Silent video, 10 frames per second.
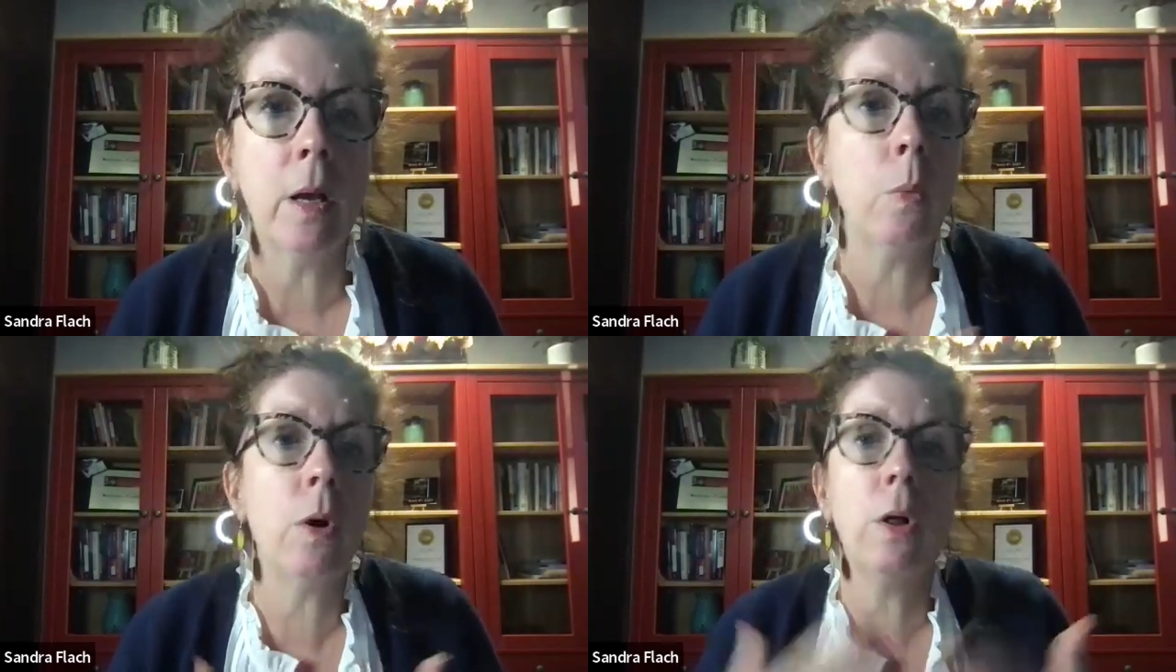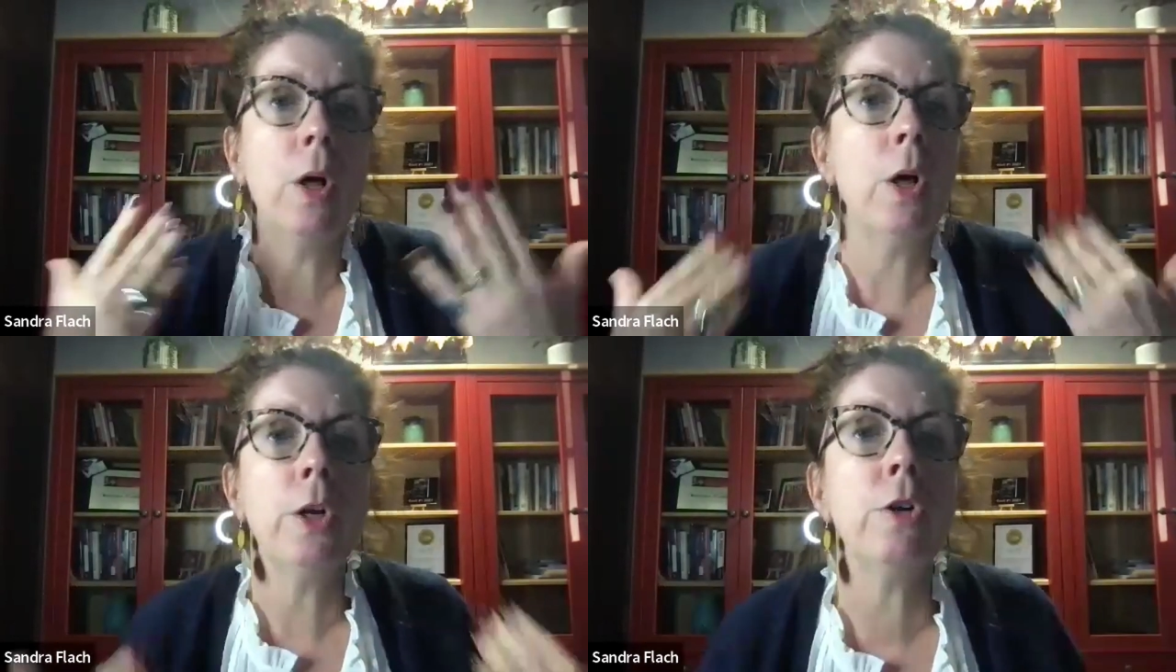Well,
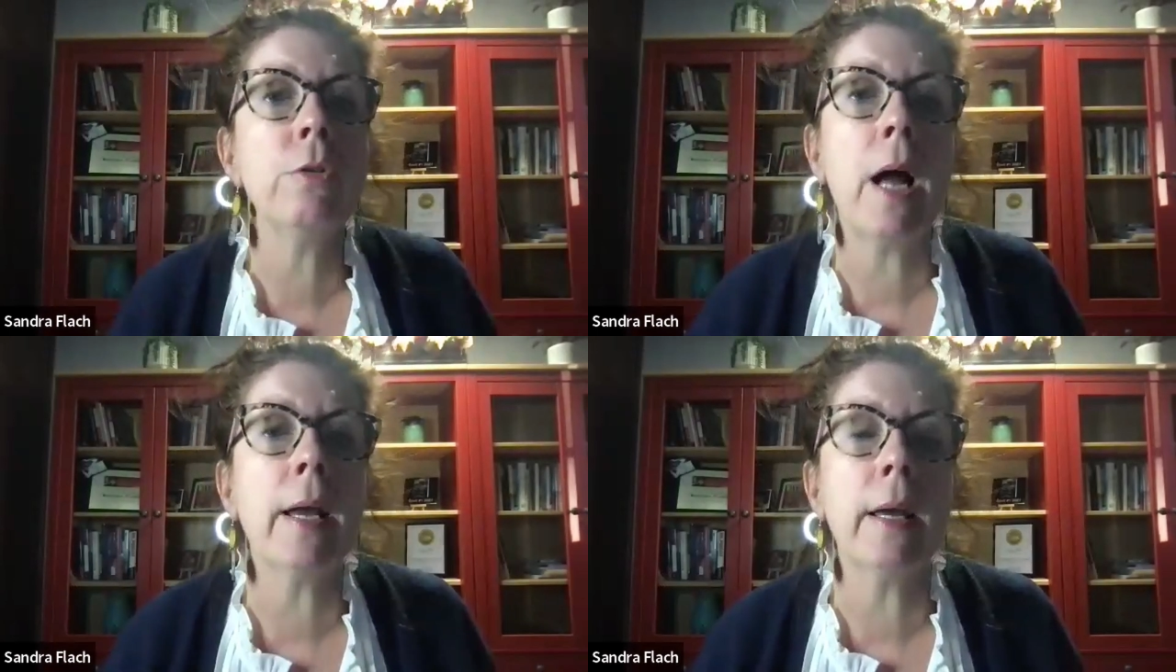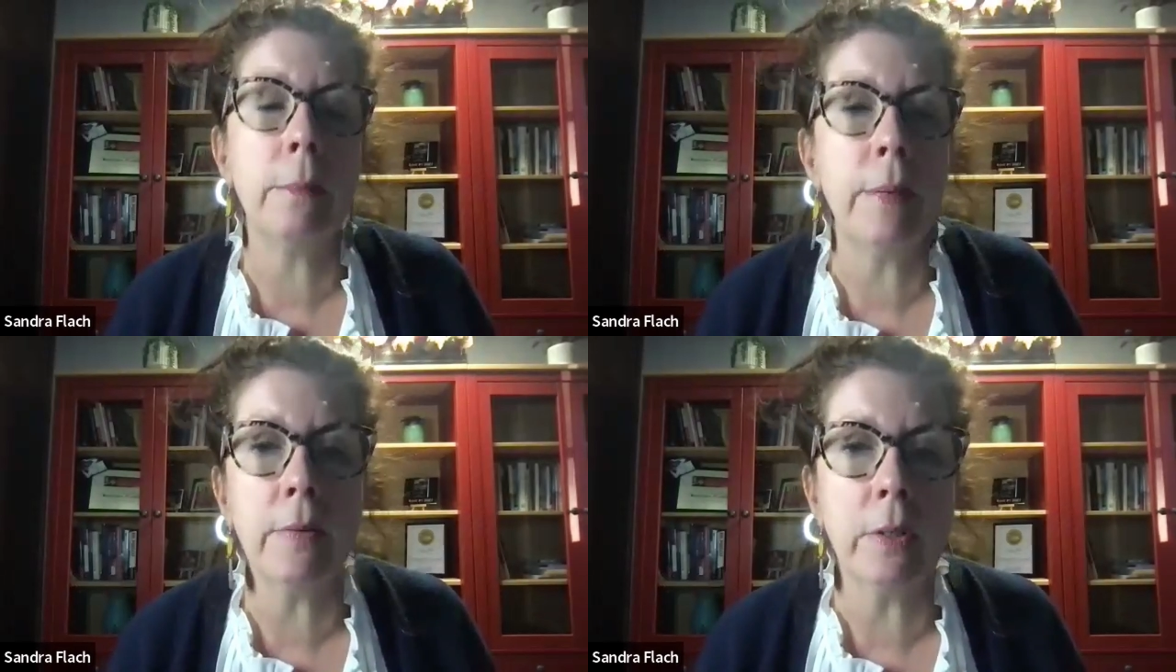you're not going to
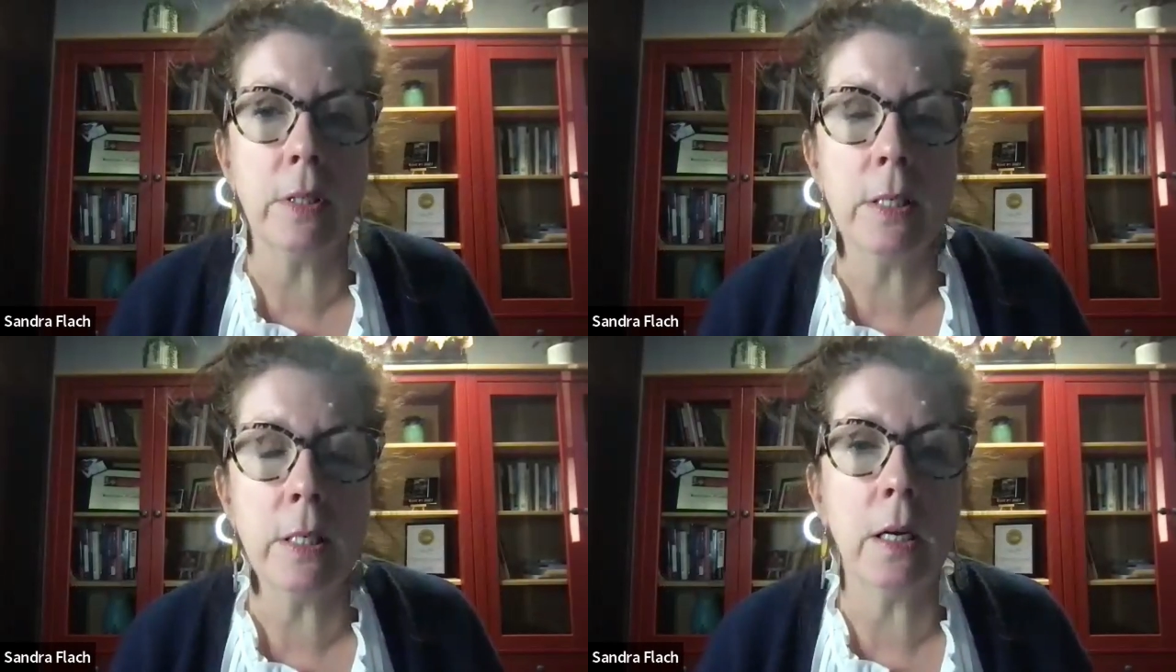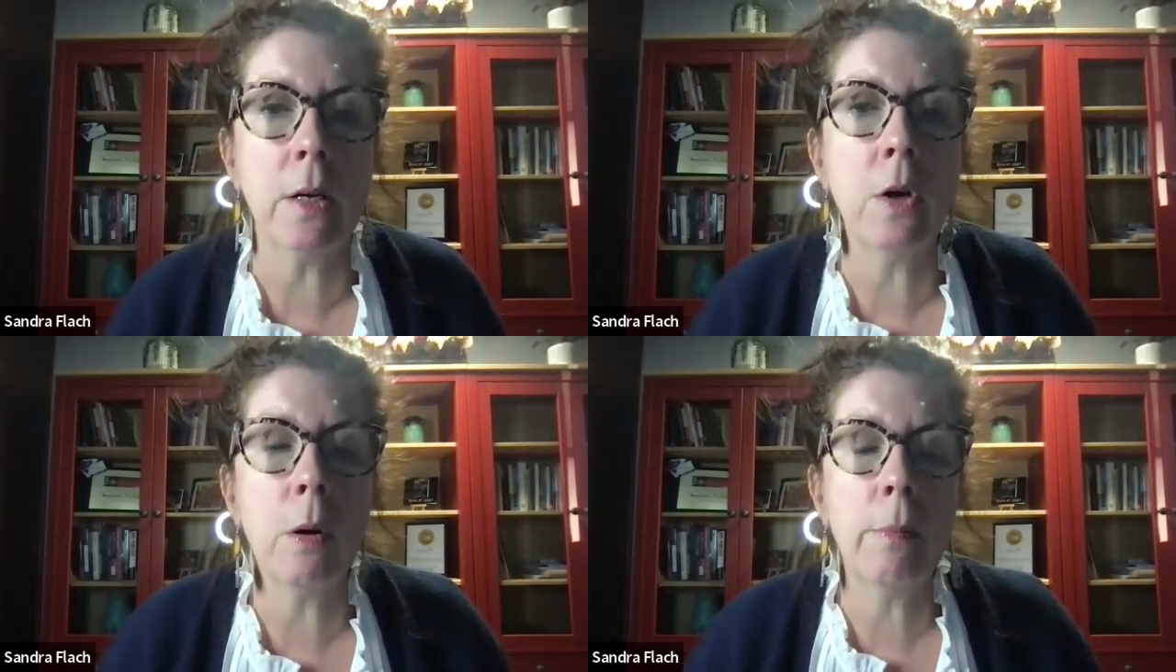be able to see it
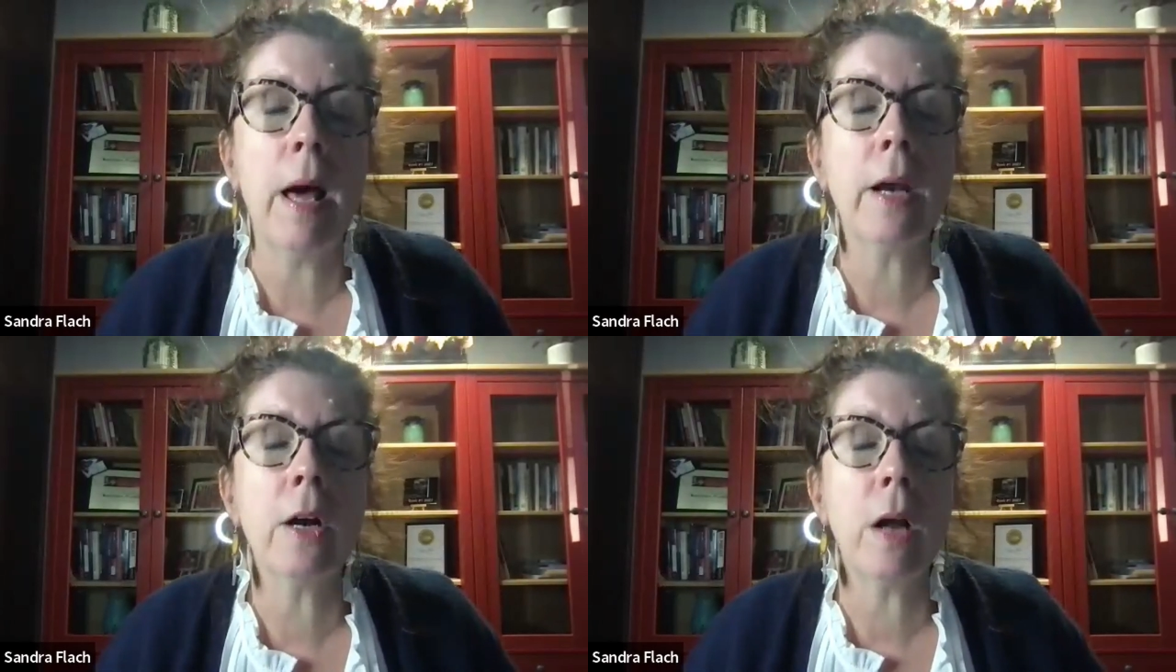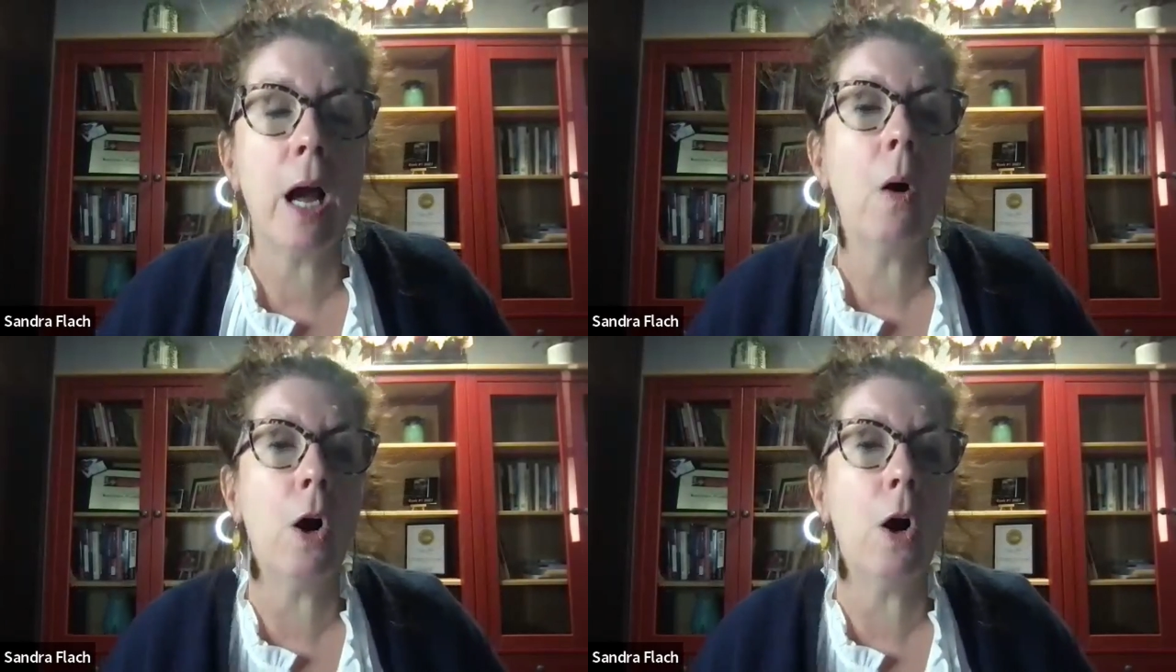no matter
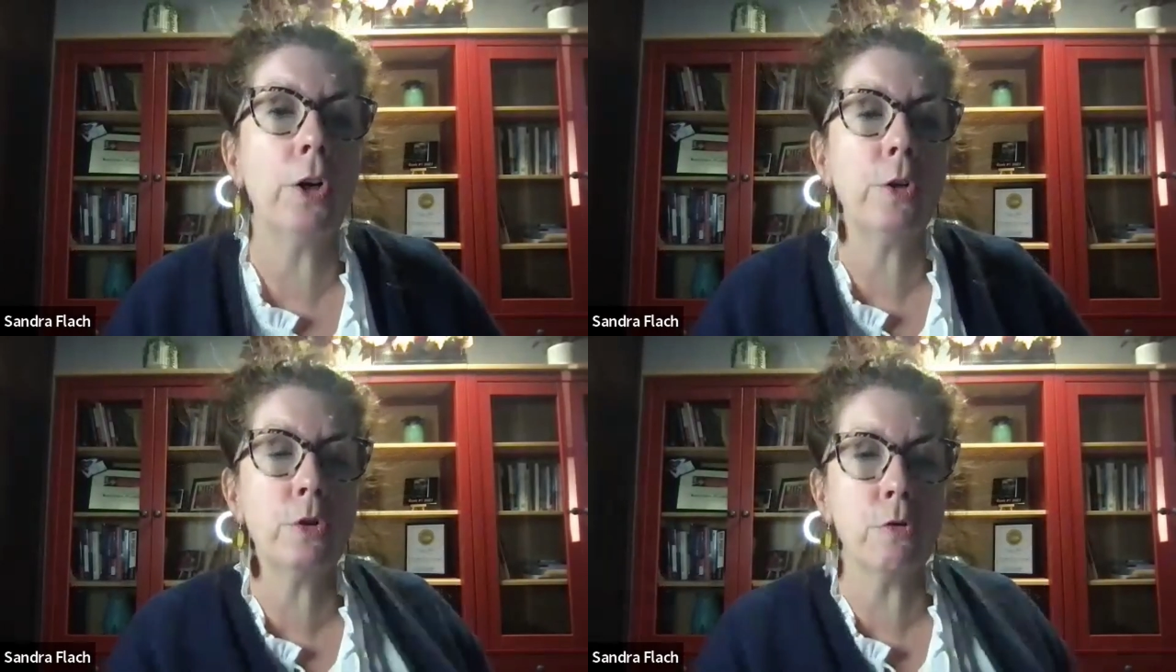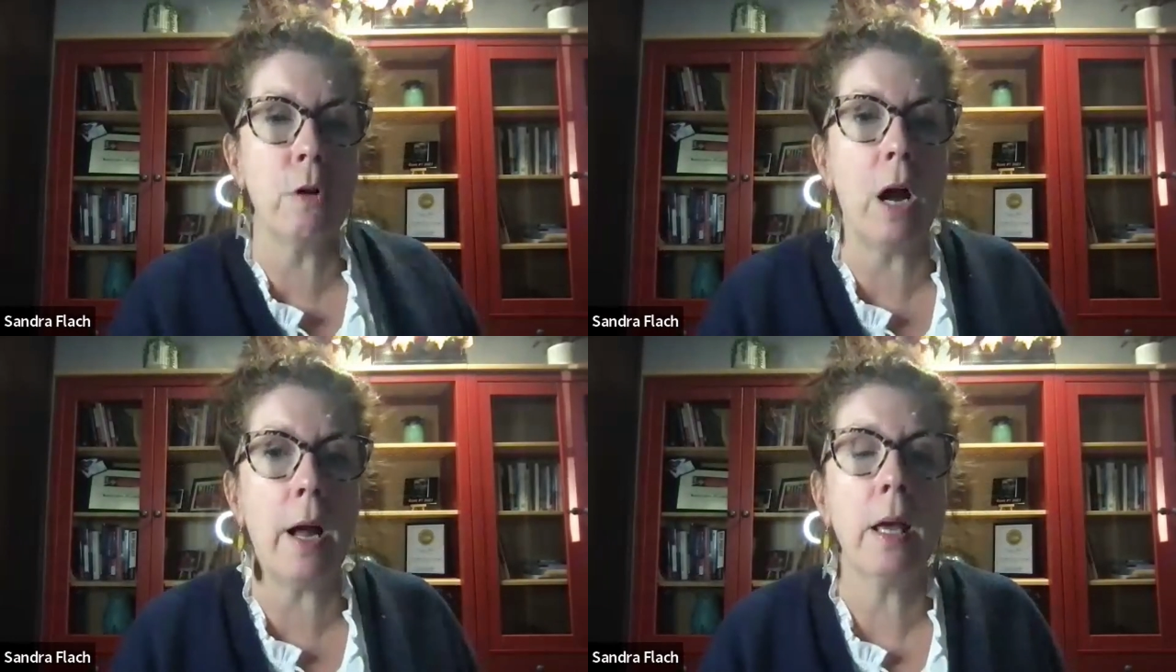how hard you
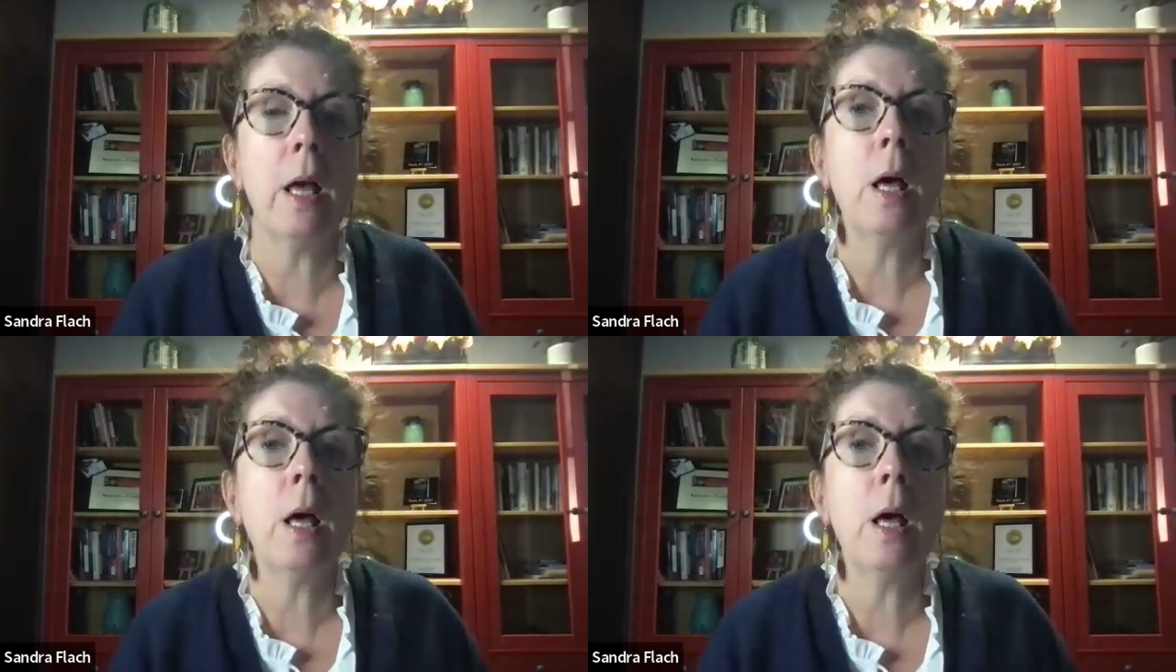try,